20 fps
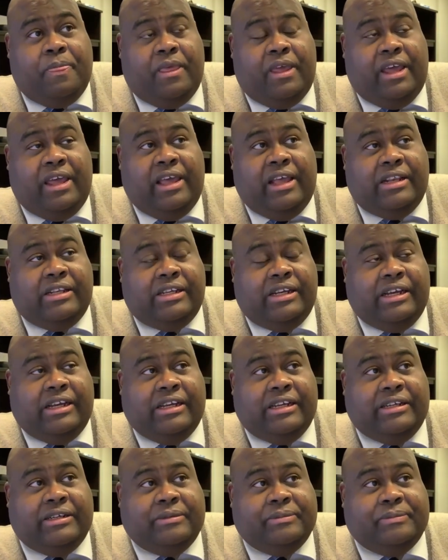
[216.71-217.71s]

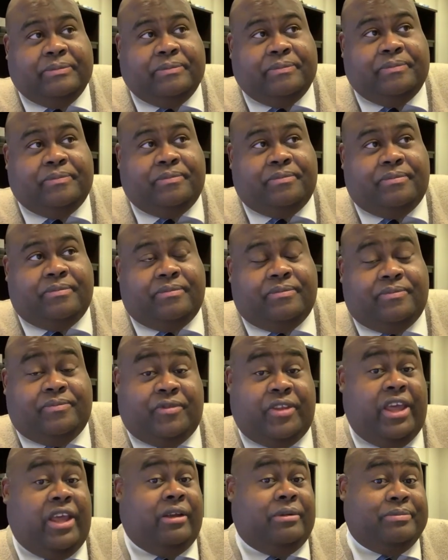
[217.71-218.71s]
And
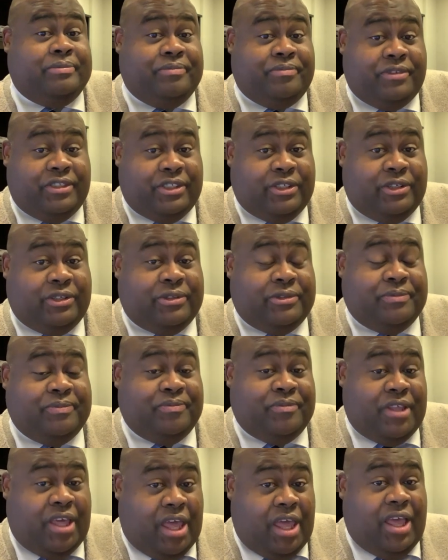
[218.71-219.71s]
yeah, so
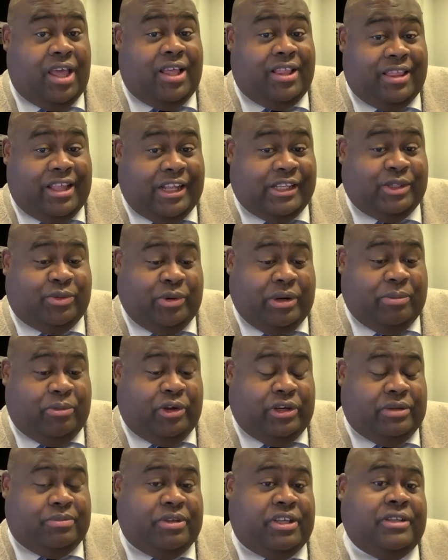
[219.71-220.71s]
that's where I'm
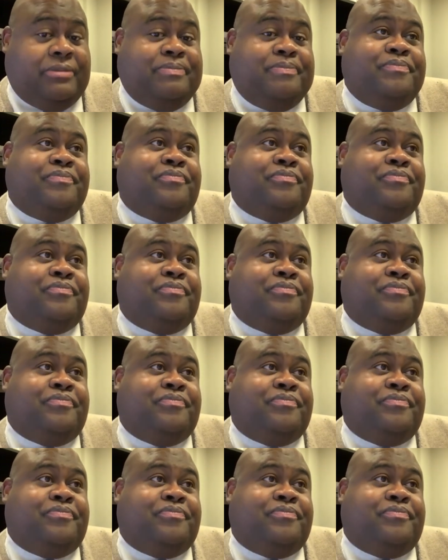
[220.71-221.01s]
gonna be.